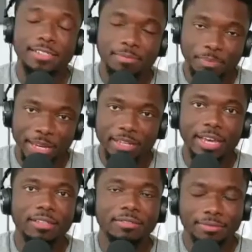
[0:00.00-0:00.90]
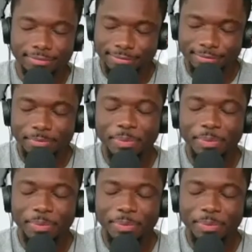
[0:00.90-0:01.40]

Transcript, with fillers: Before big, that, you know what I'm saying?